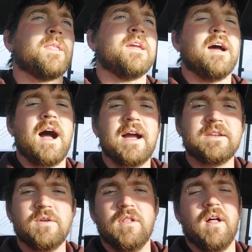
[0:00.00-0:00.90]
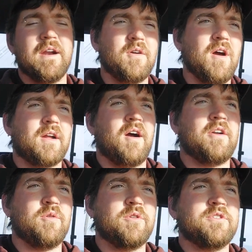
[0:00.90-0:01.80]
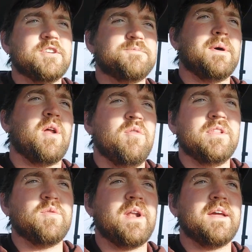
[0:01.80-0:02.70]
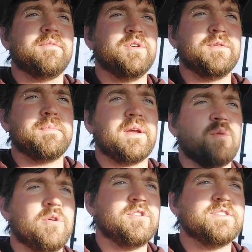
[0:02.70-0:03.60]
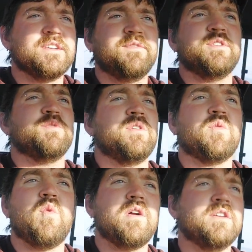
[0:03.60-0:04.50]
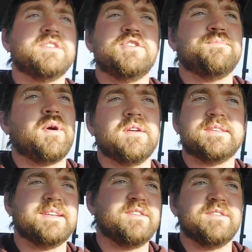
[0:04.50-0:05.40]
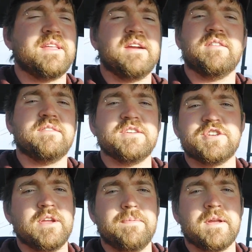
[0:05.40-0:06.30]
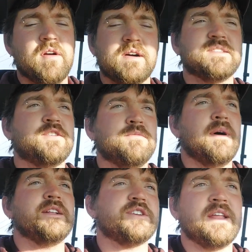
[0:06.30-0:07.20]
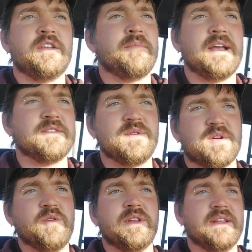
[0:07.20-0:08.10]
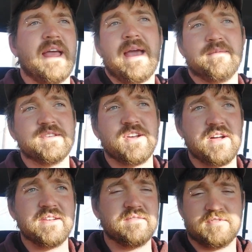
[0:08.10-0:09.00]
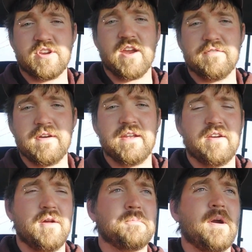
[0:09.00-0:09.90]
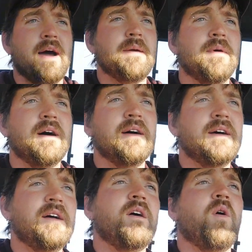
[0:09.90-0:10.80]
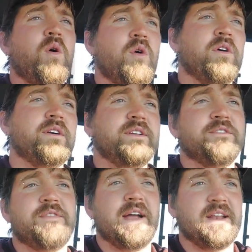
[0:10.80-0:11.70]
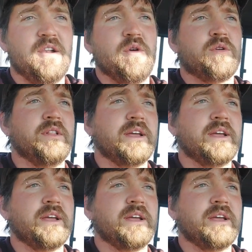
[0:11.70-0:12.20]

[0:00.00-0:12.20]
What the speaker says: I do a lot of Rock Auto orders, but only when I'm doing big orders. If you're doing 1 or 2 parts here and there, the shipping costs too much, and you may as well go to Amazon and try and find it on Prime, or you find it locally.